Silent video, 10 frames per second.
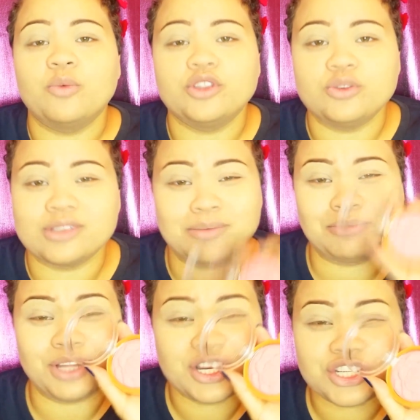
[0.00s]
with using
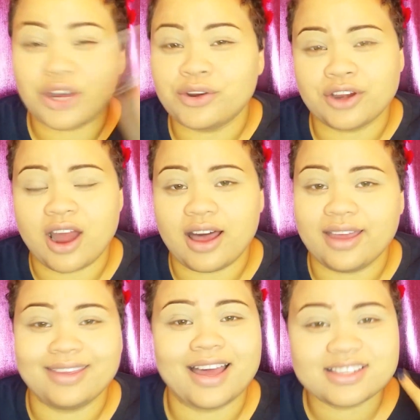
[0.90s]
blush on your
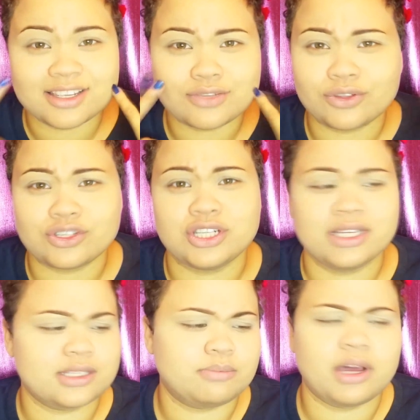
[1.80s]
eye. Yes, it's for the
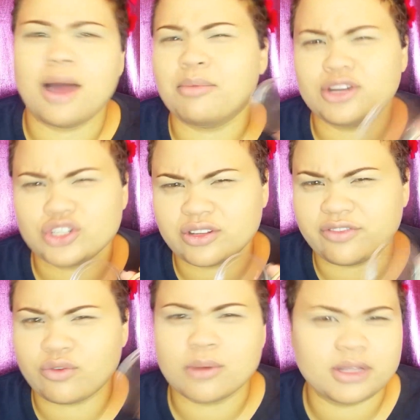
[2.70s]
cheeks, but I'm pretty sure the
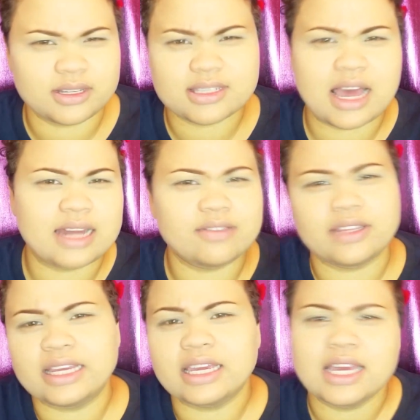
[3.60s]
formula is kind of
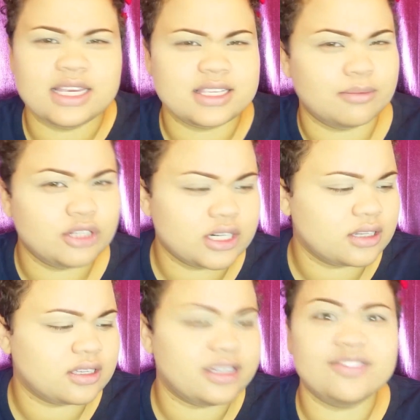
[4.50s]
like similar,
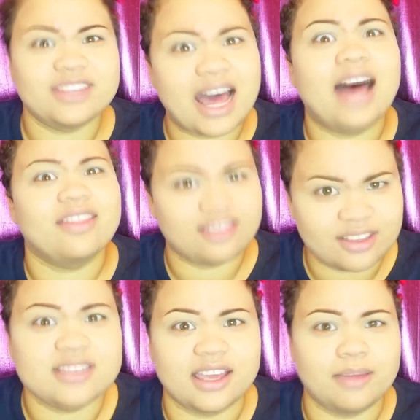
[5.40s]
if not
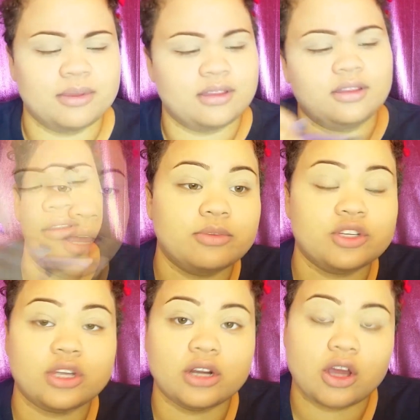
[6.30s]
the same. So I'm
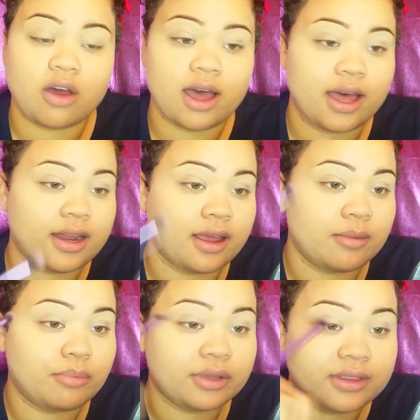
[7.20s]
just going to go ahead
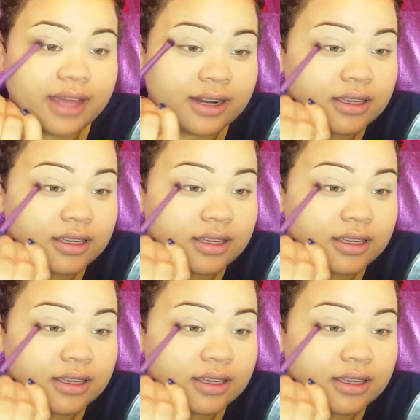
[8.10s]
and put that